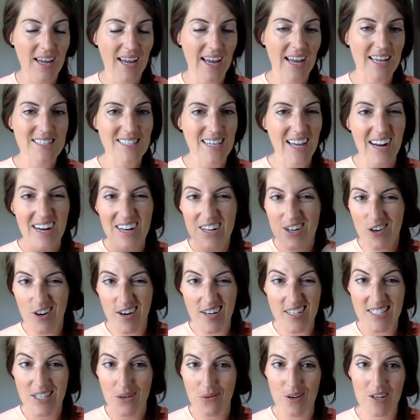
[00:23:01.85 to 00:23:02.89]
It's kind of
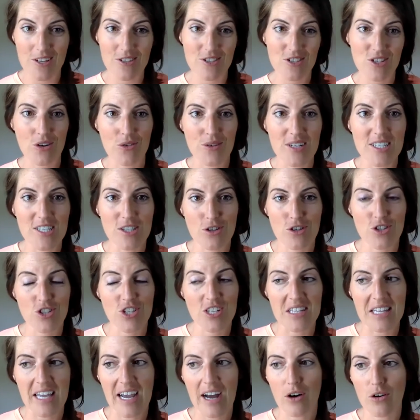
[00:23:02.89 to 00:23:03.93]
crazy when you start researching
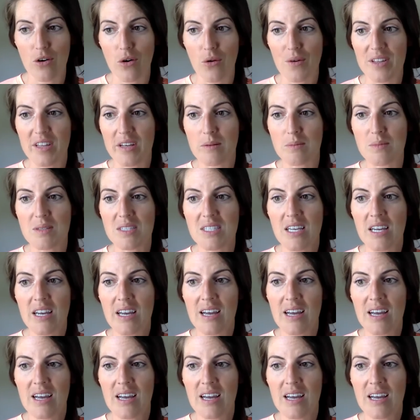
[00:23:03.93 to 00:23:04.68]
the algorithms